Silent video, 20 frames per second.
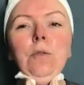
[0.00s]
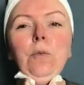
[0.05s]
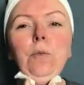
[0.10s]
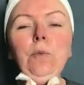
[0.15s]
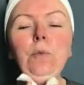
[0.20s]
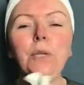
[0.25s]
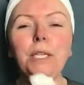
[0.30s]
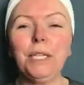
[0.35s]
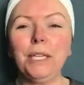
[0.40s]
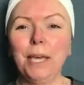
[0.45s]

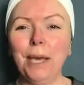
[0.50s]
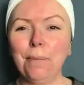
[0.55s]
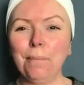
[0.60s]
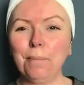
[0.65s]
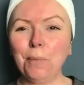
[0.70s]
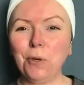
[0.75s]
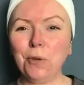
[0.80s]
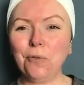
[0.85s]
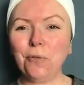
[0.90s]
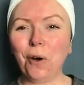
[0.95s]
we can
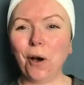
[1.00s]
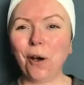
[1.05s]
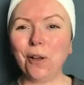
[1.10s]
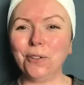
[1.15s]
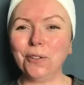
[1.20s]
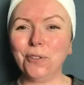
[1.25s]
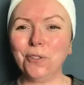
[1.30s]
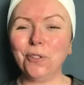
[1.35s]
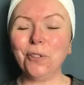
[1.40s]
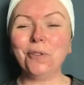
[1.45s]
move
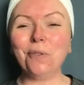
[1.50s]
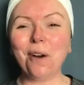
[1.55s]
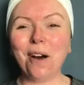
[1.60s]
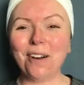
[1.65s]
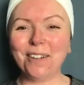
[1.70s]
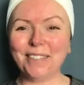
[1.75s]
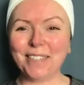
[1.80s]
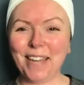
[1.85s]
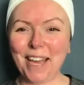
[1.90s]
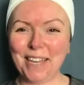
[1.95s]
on to
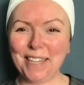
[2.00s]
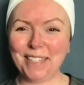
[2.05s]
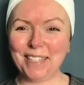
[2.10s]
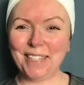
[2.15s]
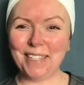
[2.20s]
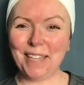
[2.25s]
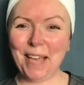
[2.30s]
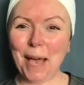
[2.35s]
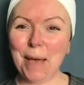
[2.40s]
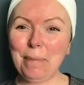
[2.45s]
our next step.